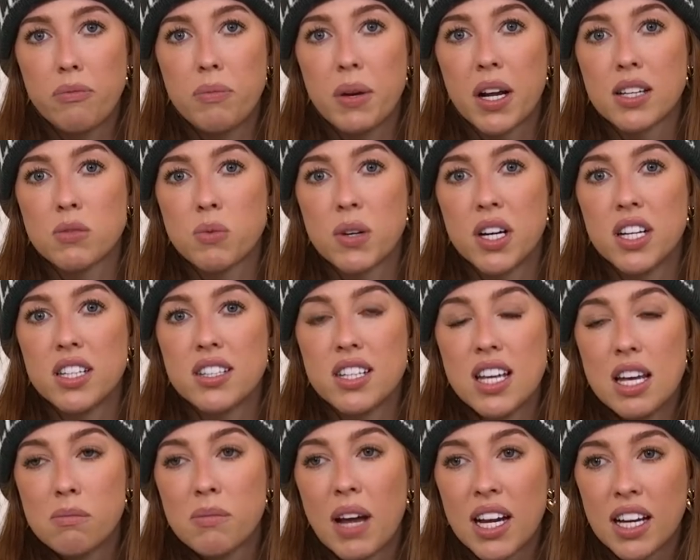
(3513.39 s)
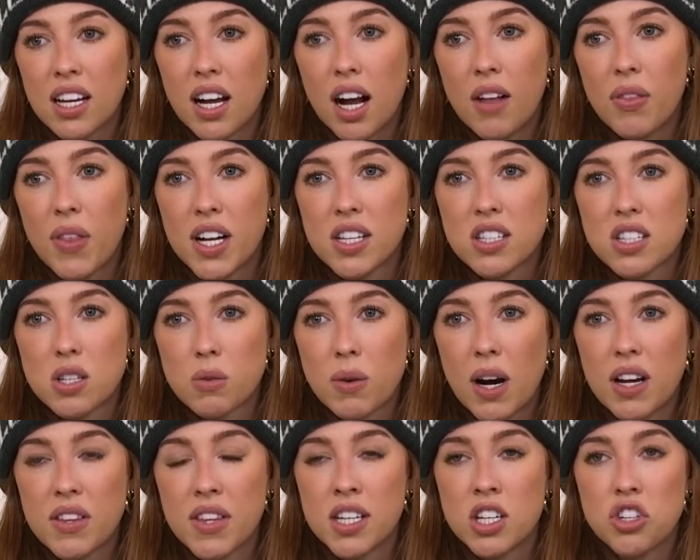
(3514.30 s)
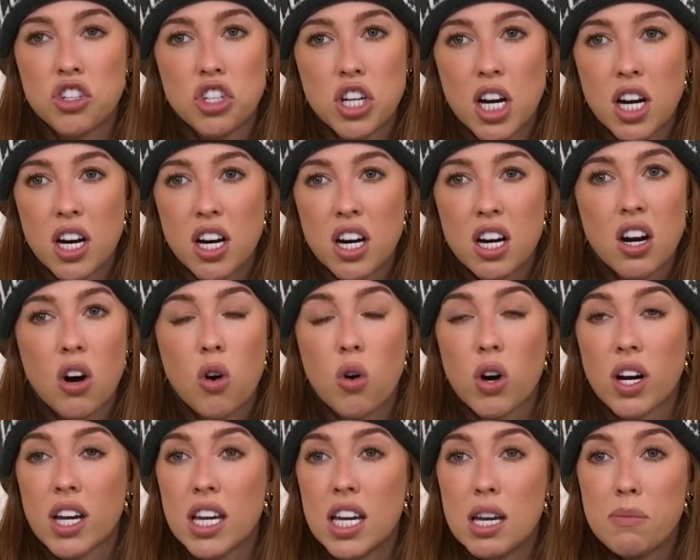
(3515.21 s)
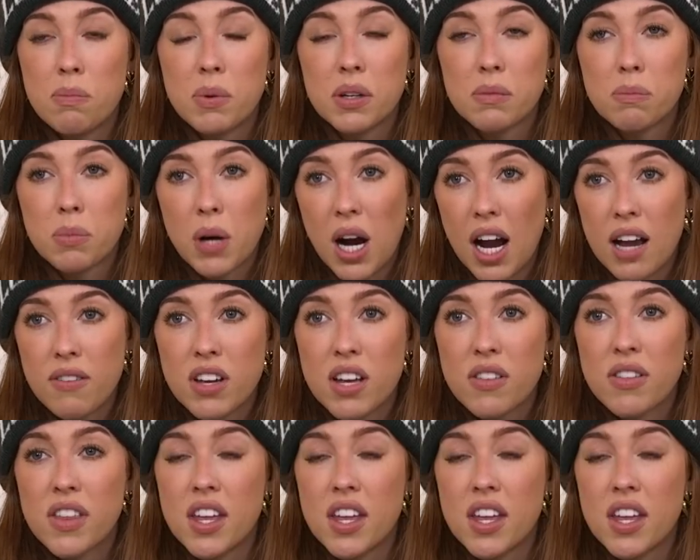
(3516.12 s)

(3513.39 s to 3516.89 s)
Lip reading: because when it's in my gut that it's the right thing to share or keep private,